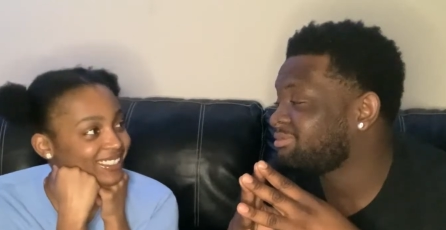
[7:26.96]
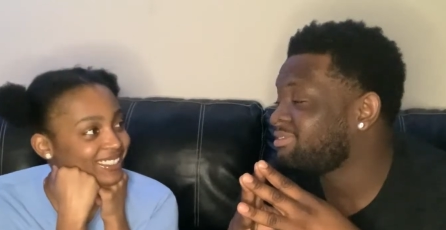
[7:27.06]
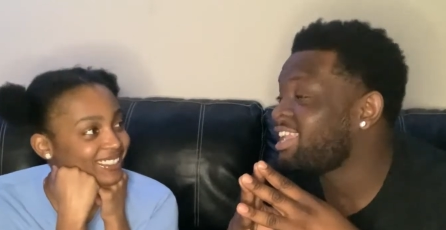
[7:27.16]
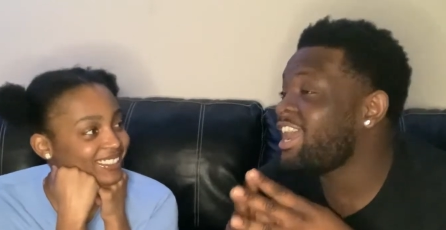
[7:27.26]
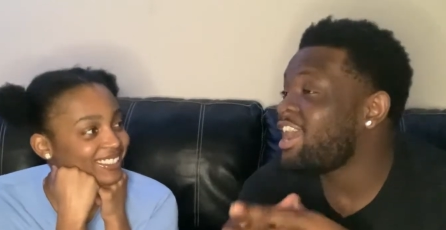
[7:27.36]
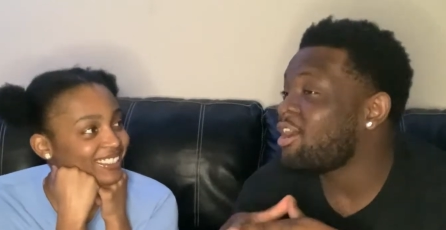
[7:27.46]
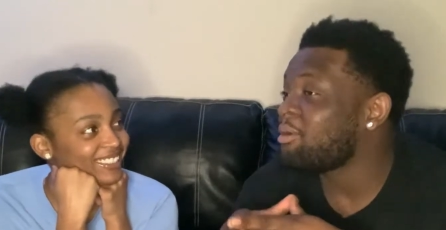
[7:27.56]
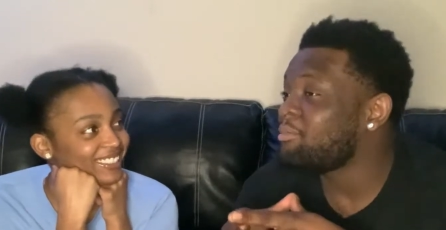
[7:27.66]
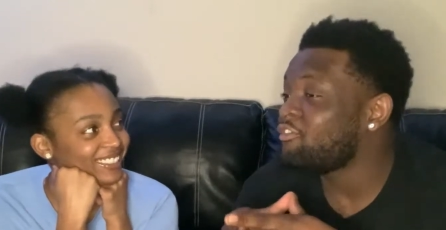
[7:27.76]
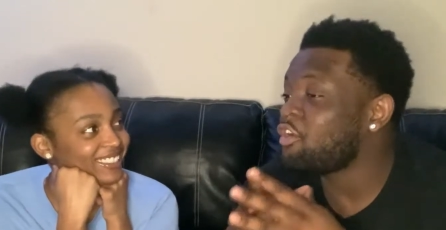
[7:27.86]
Speaker 1: Now,
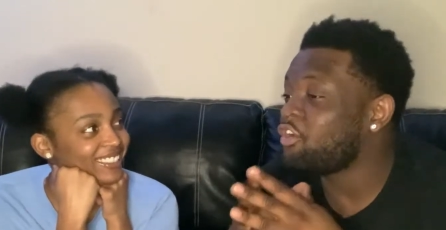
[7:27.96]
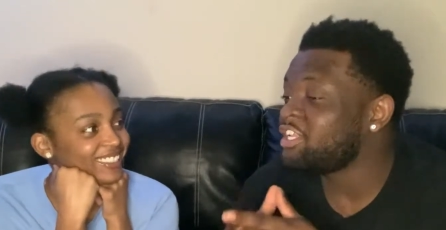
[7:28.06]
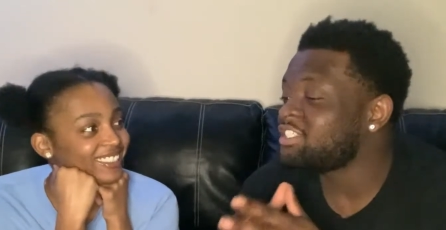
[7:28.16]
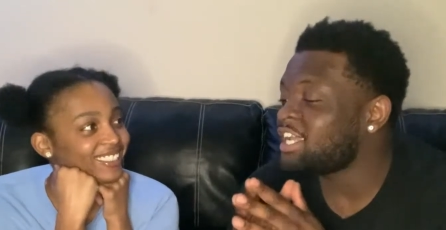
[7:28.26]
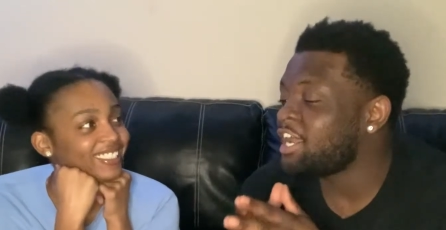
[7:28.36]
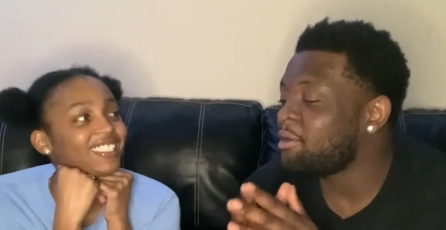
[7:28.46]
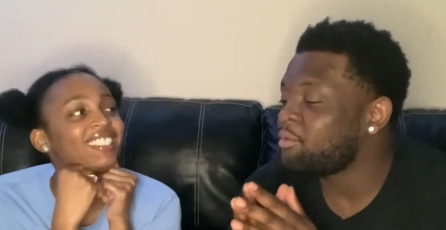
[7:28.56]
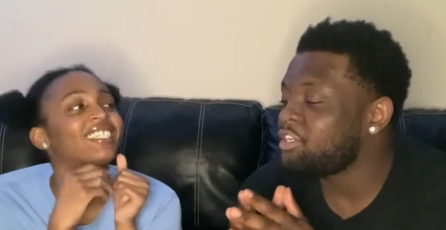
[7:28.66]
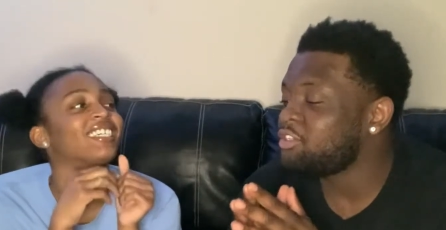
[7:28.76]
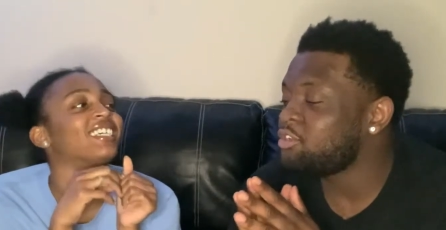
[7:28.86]
before this time, what
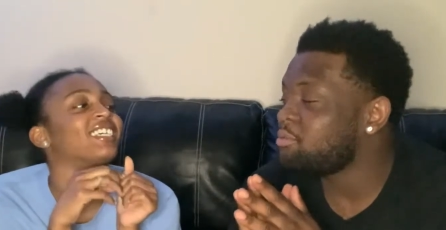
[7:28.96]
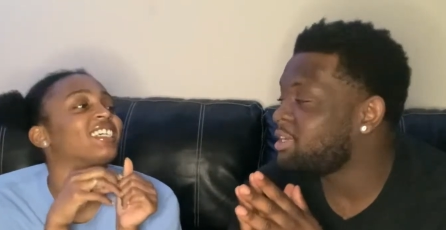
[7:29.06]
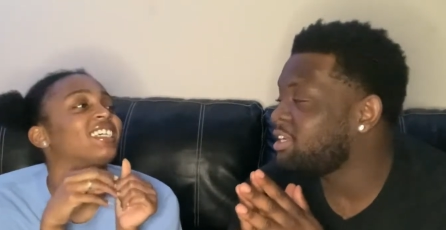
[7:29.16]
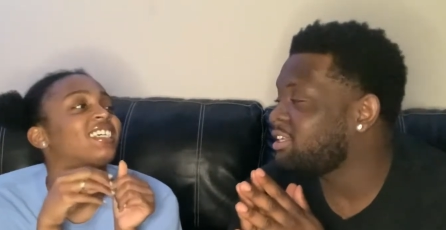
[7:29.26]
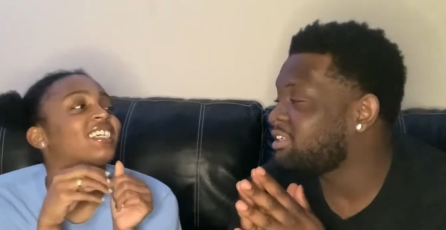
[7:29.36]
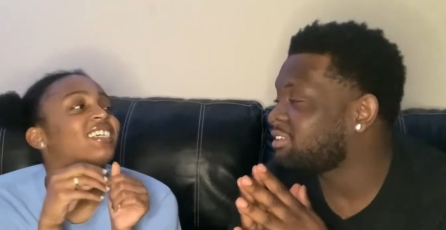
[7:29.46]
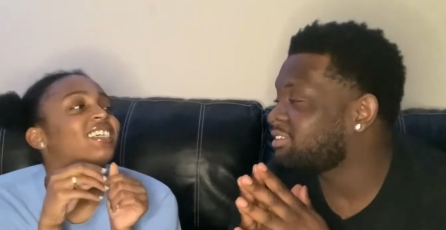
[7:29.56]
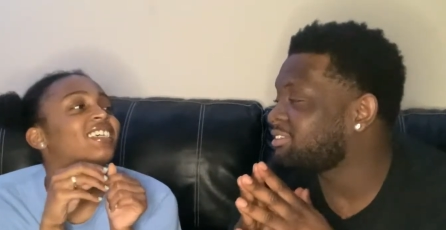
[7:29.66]
do you mean?